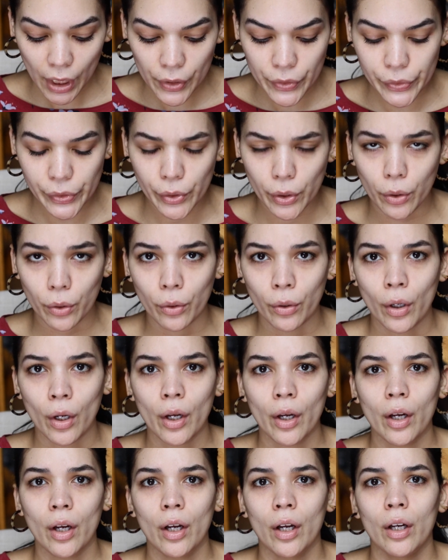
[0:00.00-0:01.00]
So
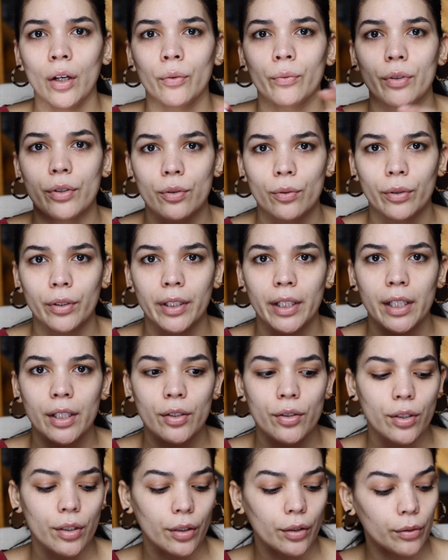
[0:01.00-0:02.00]

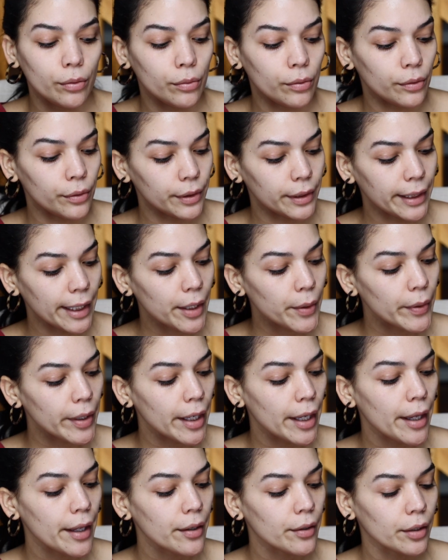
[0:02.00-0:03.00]
resorting to
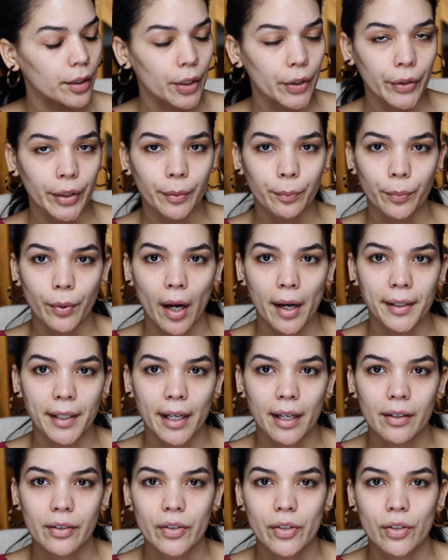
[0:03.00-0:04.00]
liquid or cream
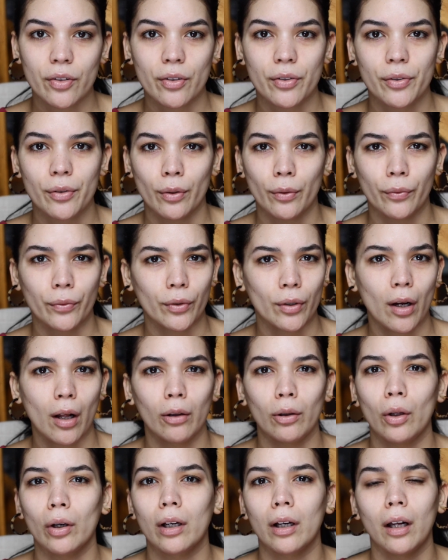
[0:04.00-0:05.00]
products just
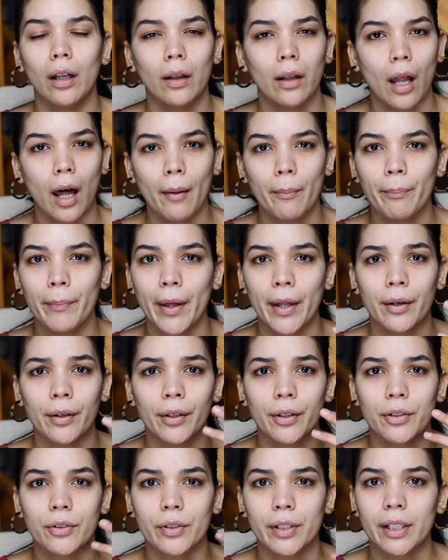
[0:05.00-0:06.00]
overall look a lot
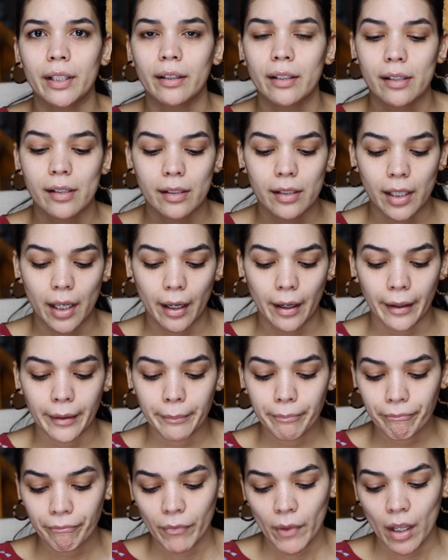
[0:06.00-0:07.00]
better during this
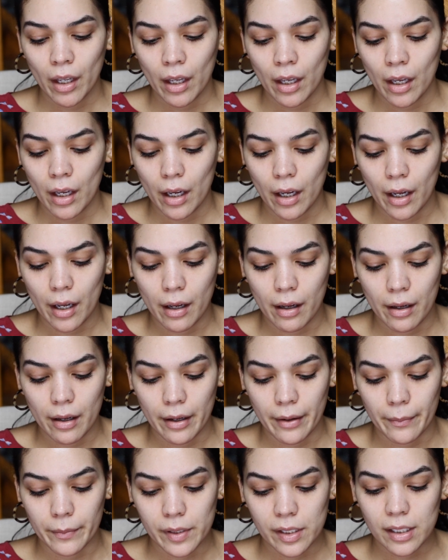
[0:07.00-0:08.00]
time.
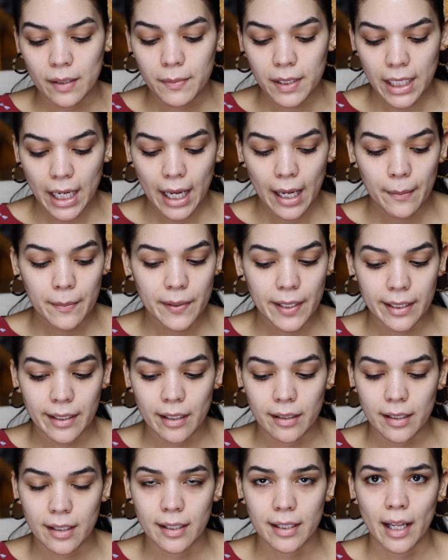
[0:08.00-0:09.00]
Sometimes I
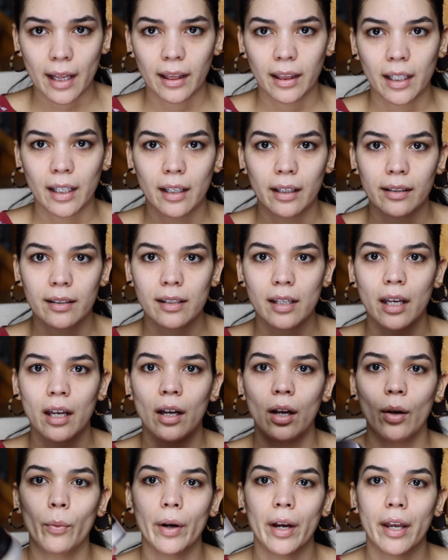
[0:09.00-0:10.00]
tend to set things
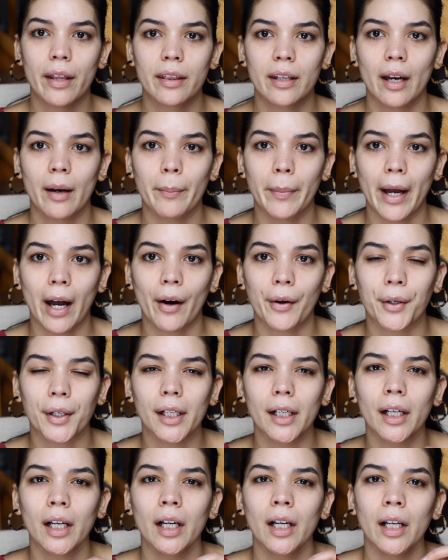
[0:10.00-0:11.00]
with a
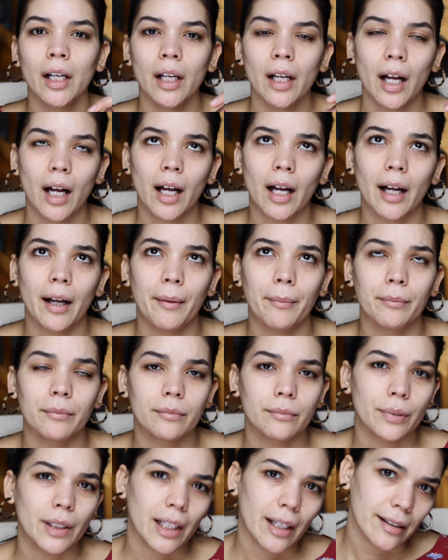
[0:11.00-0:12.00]
powder
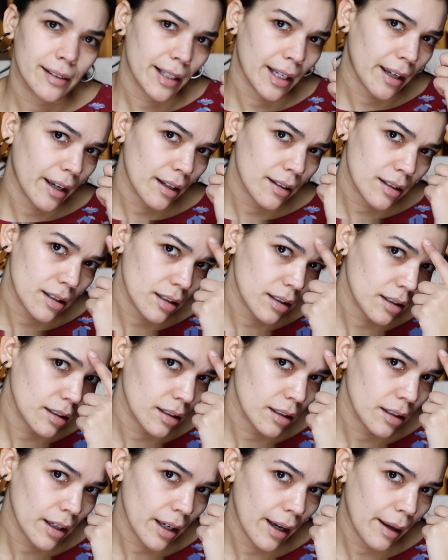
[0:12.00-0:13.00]
because
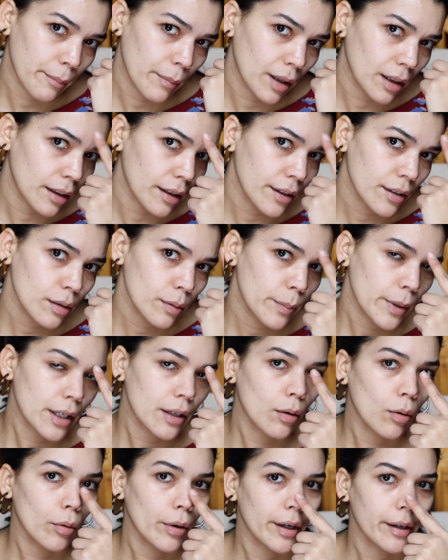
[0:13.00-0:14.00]
I'm a little
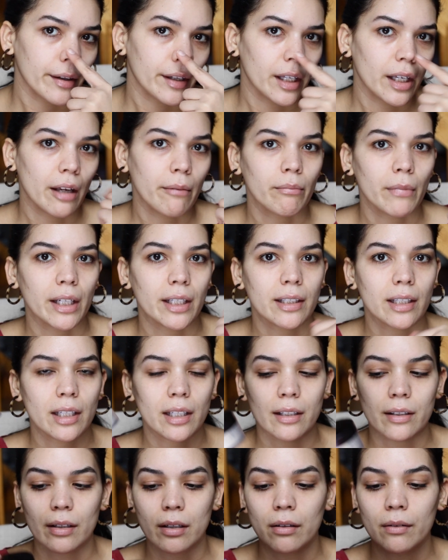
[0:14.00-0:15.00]
bit oily in my
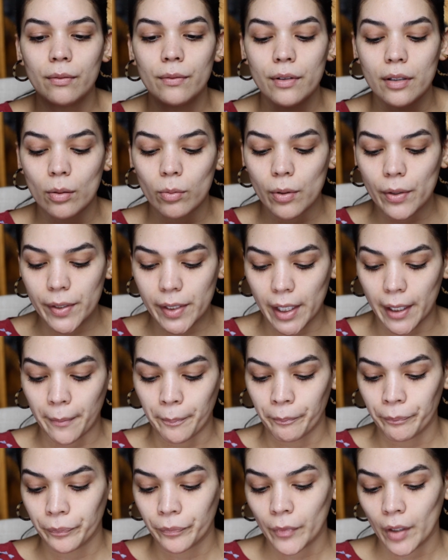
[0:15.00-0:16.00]
T-zone, so we'll
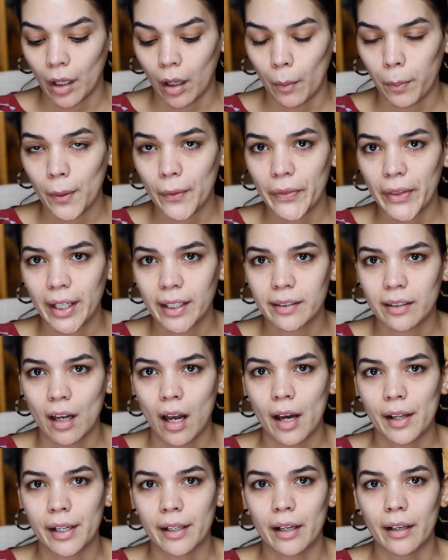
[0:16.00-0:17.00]
see. I'll put things
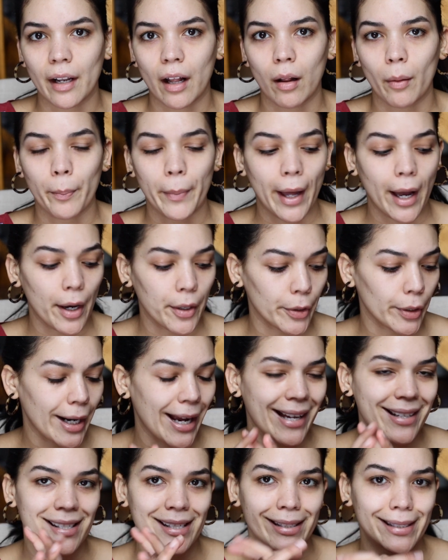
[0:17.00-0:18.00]
on and then I'll powder
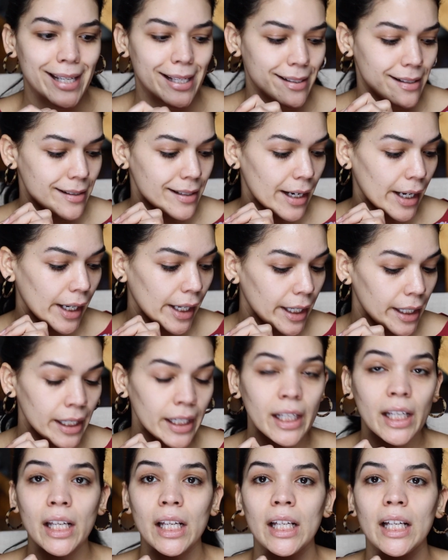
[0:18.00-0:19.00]
as necessary.
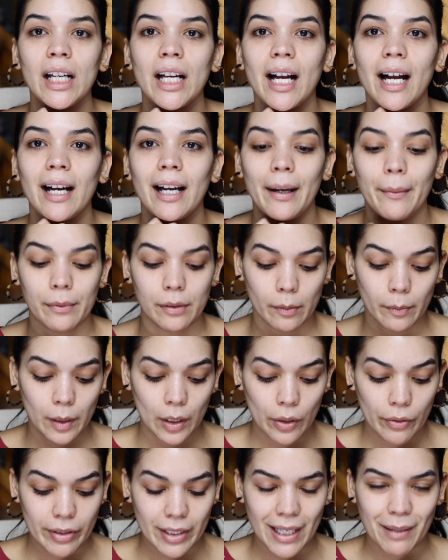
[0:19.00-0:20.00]
I'm going to be
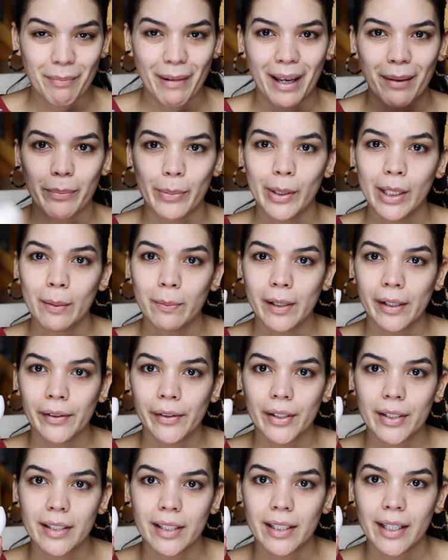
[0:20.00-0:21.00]
using my beauty
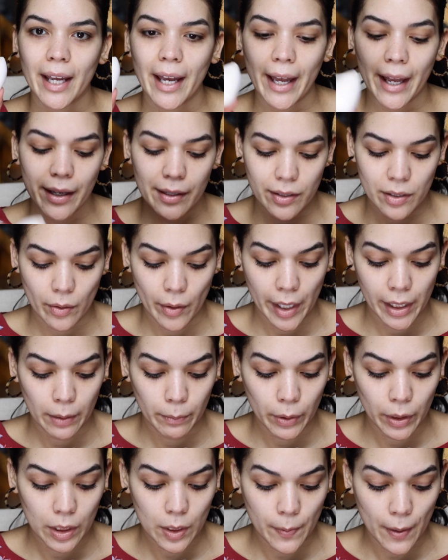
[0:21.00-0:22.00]
blender today, so any
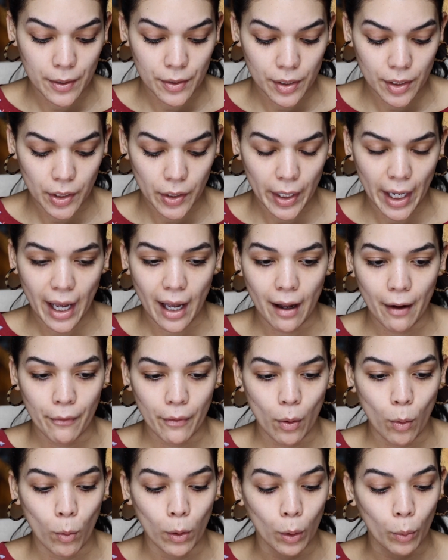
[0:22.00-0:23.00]
beauty sponge that you
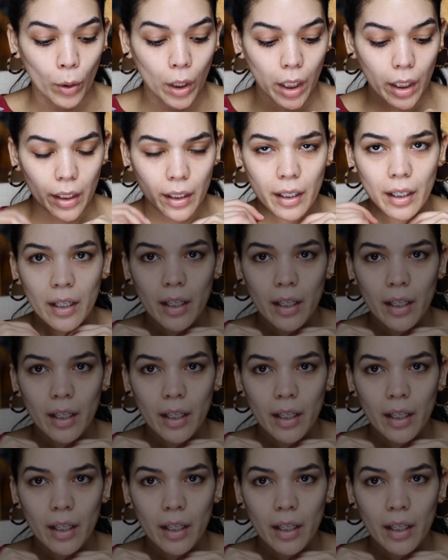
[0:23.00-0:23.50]
have will work.